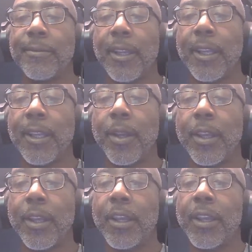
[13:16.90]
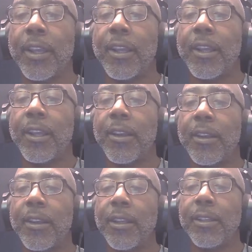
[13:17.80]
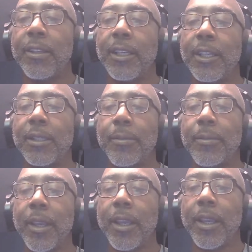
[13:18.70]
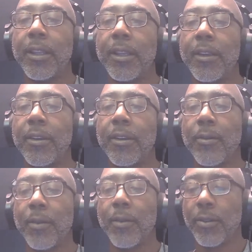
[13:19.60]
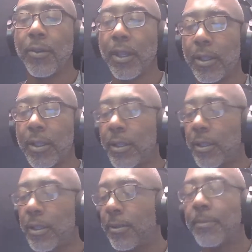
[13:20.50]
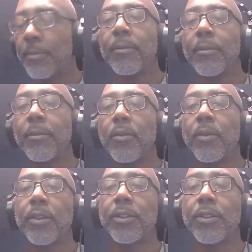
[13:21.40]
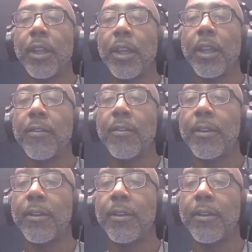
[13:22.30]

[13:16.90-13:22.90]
Anyway, let's expand here. What else do they have?